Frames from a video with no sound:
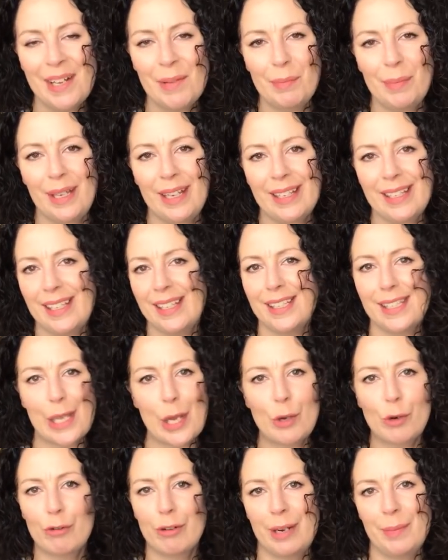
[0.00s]
Because it's
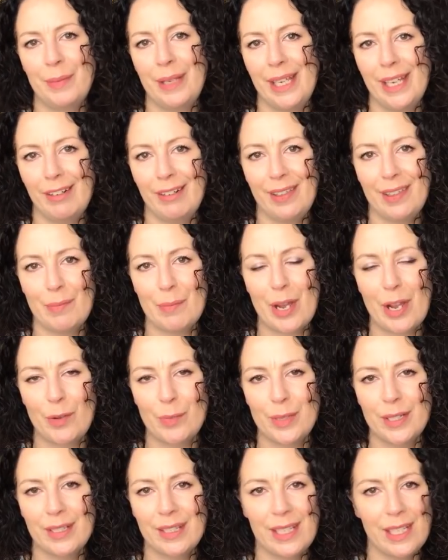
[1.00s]
so grim here at the
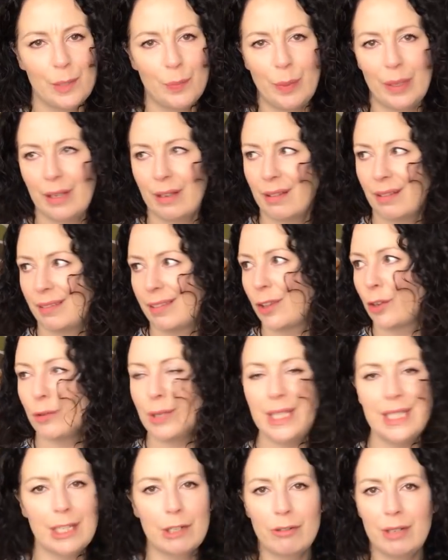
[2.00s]
moment. It's been
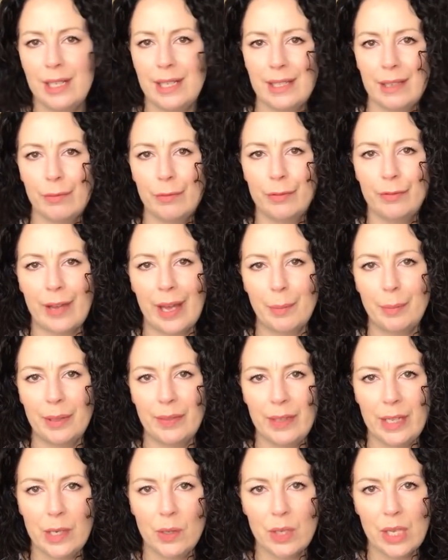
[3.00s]
3 degrees in Feb in
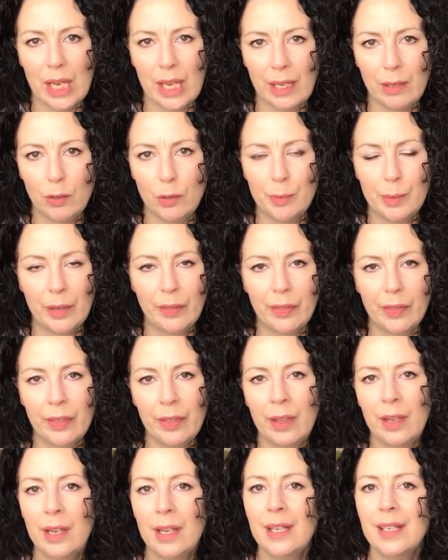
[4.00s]
the UK all month.
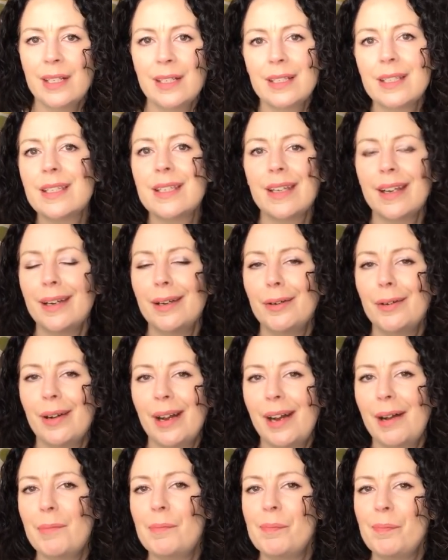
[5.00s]
So
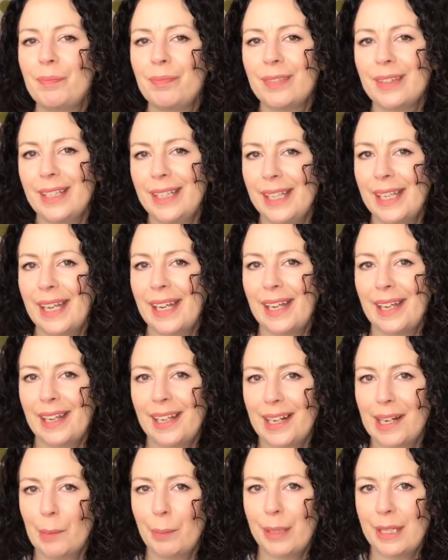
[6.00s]

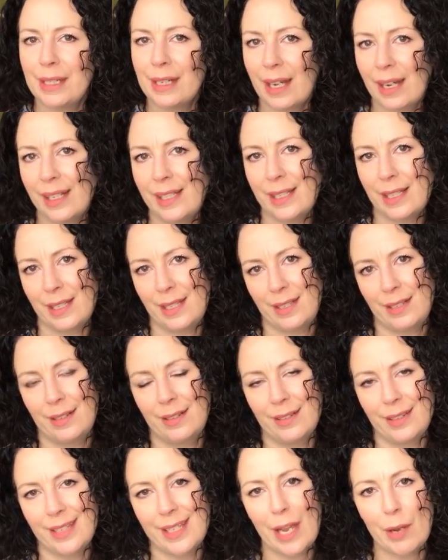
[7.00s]
it'll be nice to
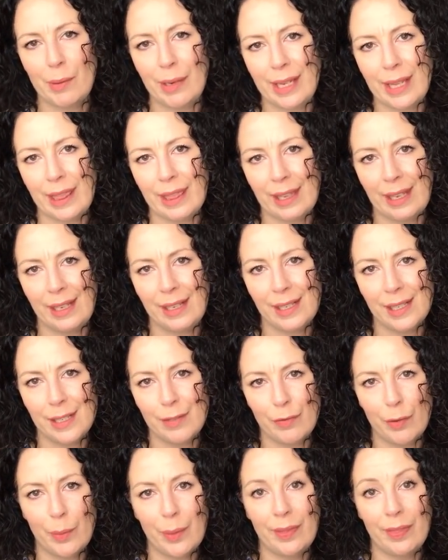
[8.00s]
start sewing things
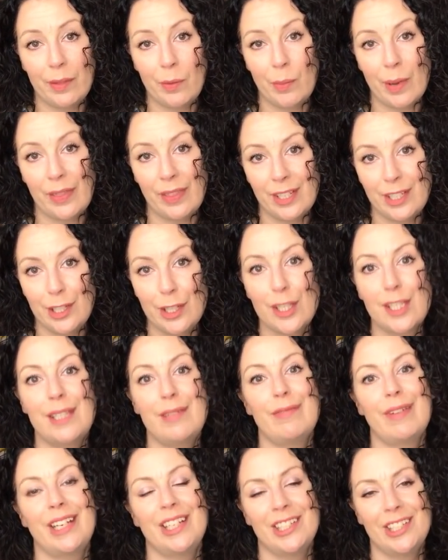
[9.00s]
for when the weather does
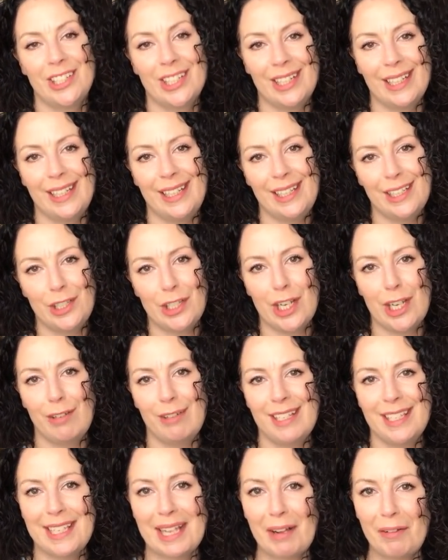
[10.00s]
eventually cheer
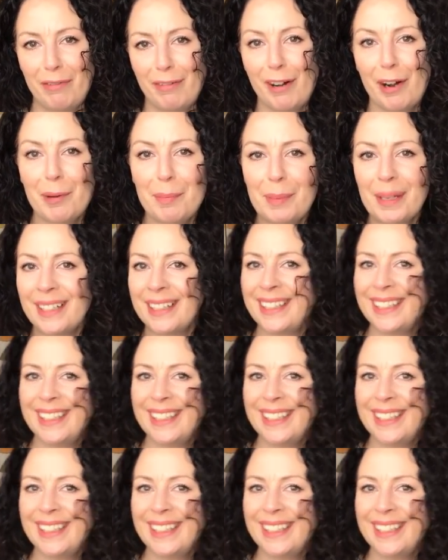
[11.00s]
itself up.